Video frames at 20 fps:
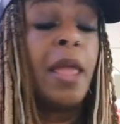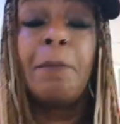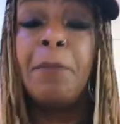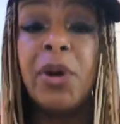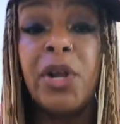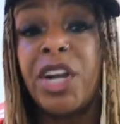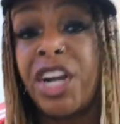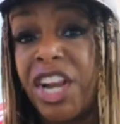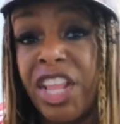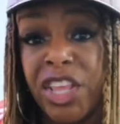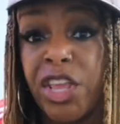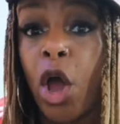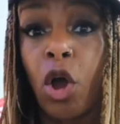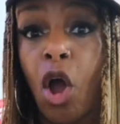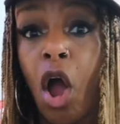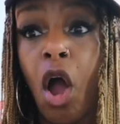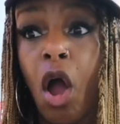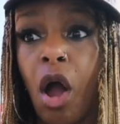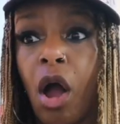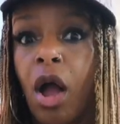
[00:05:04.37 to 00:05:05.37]
and put it in your
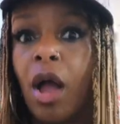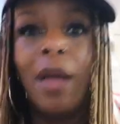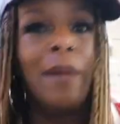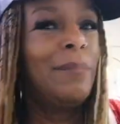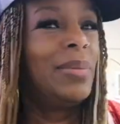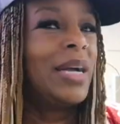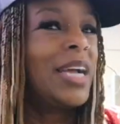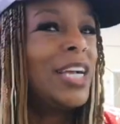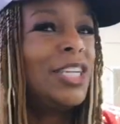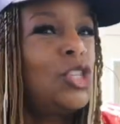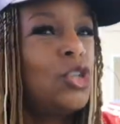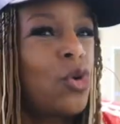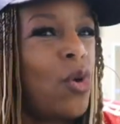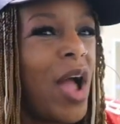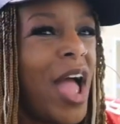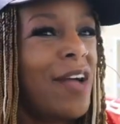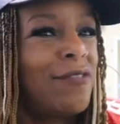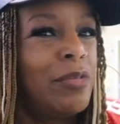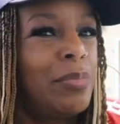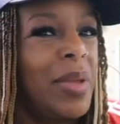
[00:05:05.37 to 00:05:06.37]
car because you
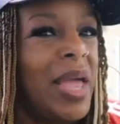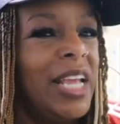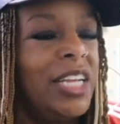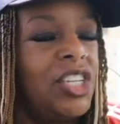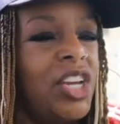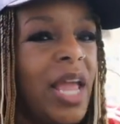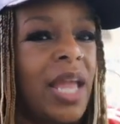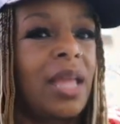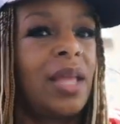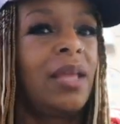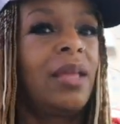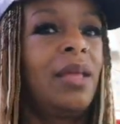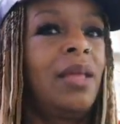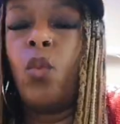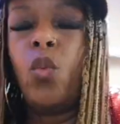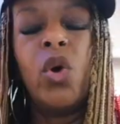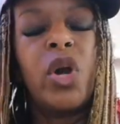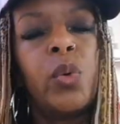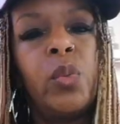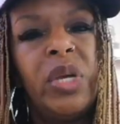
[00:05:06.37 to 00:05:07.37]
don't have a paycheck.
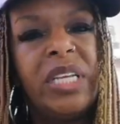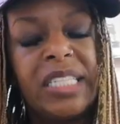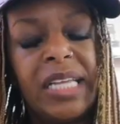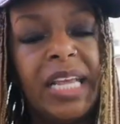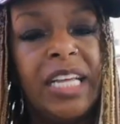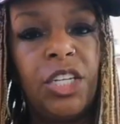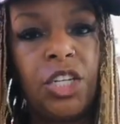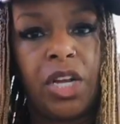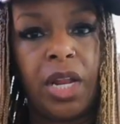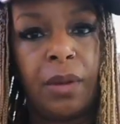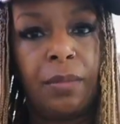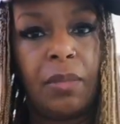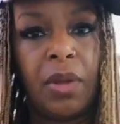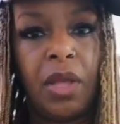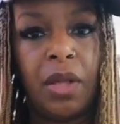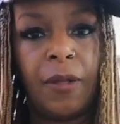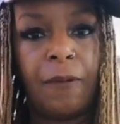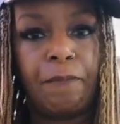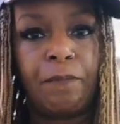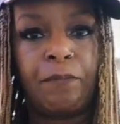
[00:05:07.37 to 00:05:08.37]
What are we teaching them?
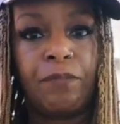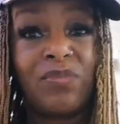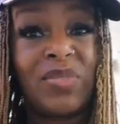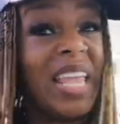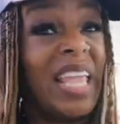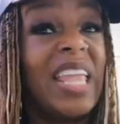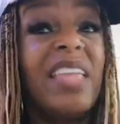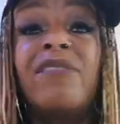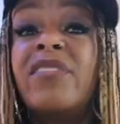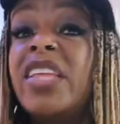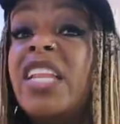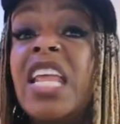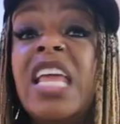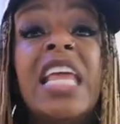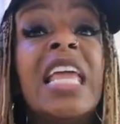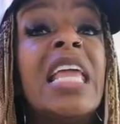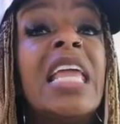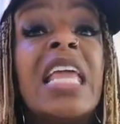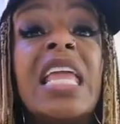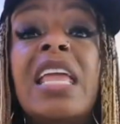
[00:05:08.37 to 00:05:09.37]
Even,
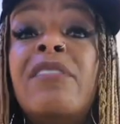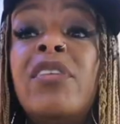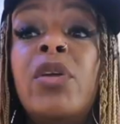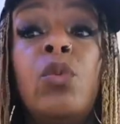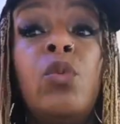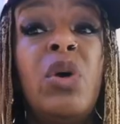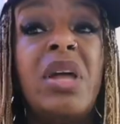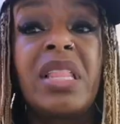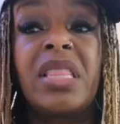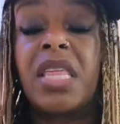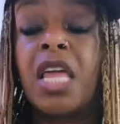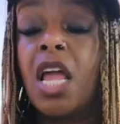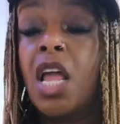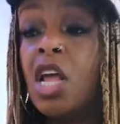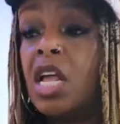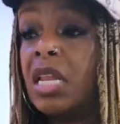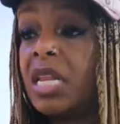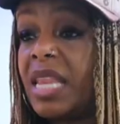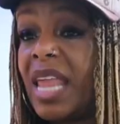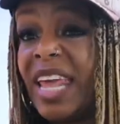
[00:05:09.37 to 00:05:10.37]
even with
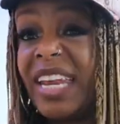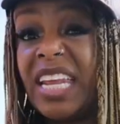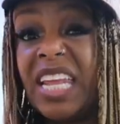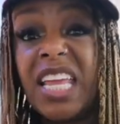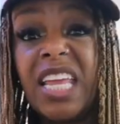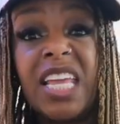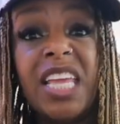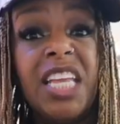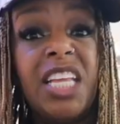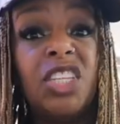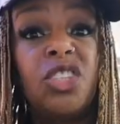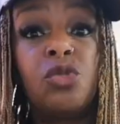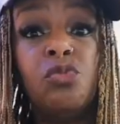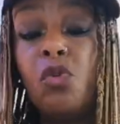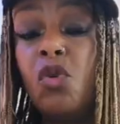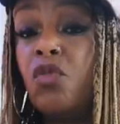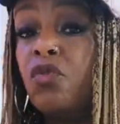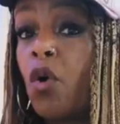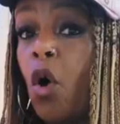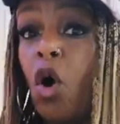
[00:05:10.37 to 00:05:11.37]
letting kids
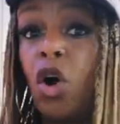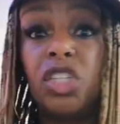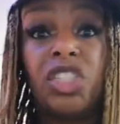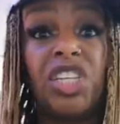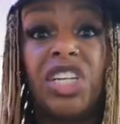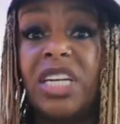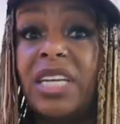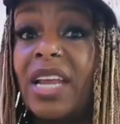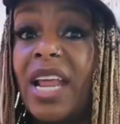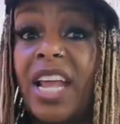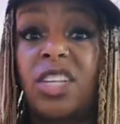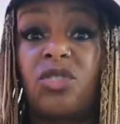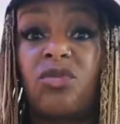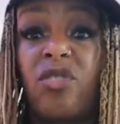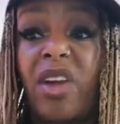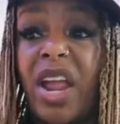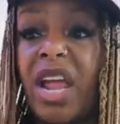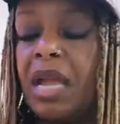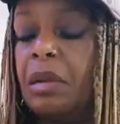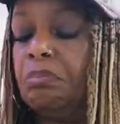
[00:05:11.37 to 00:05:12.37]
move on to the next
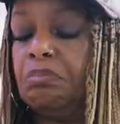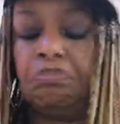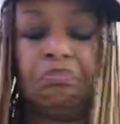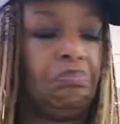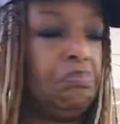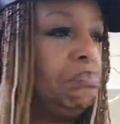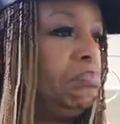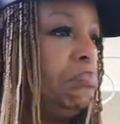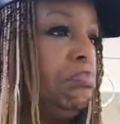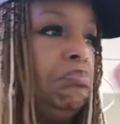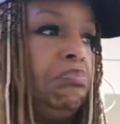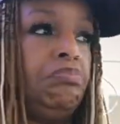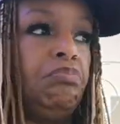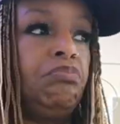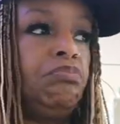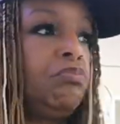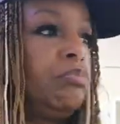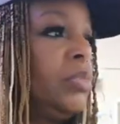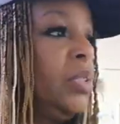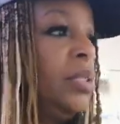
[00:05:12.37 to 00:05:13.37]
grade.
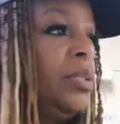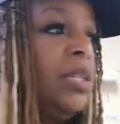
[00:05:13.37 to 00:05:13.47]
Mm-mm.